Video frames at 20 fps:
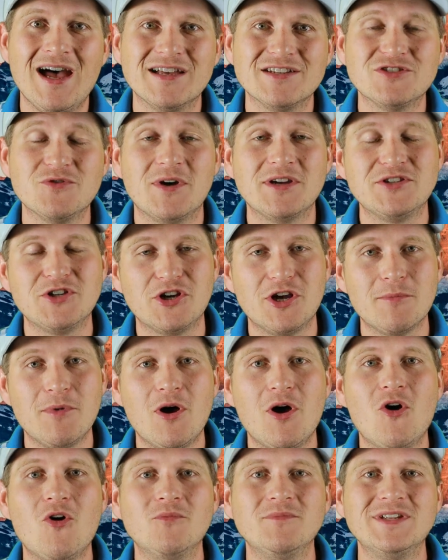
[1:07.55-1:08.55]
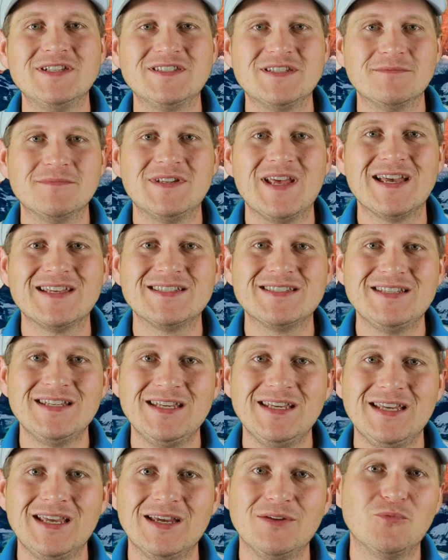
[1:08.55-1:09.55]
So I took them home, did some
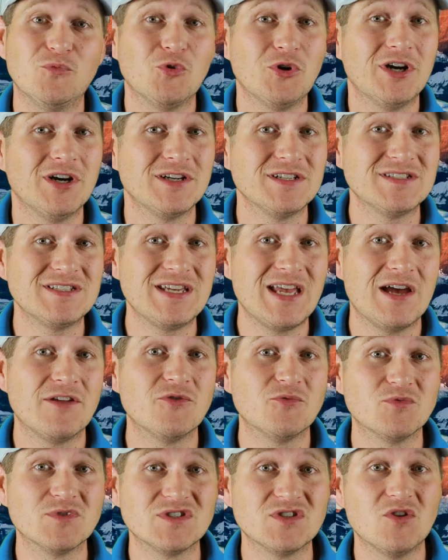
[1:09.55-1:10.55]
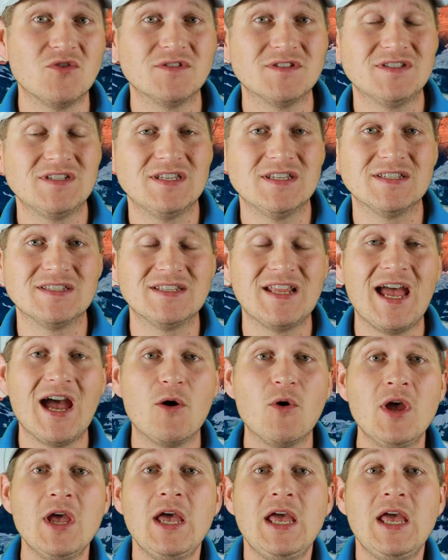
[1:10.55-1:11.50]
testing, and we're here to see how the results is. Now,